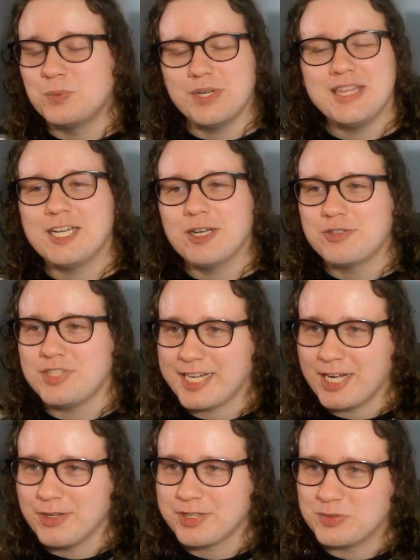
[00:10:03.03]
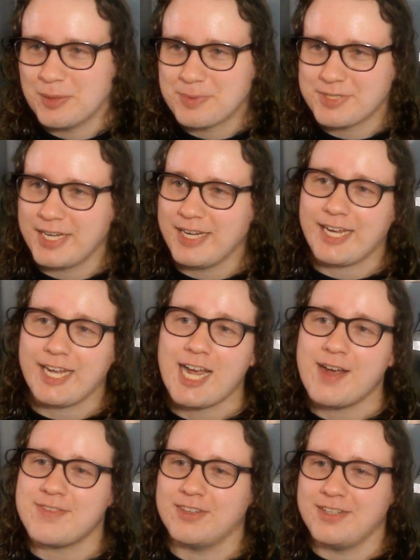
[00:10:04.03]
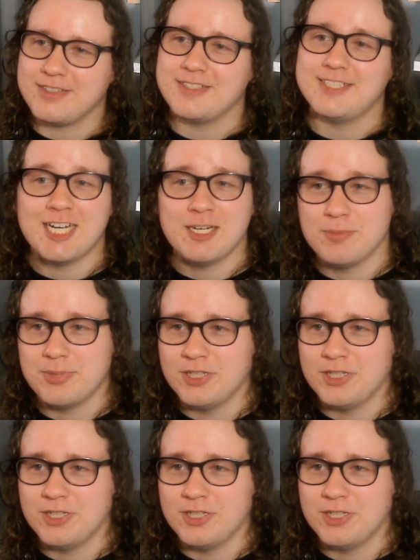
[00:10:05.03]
Really go check out the website. I have that linked down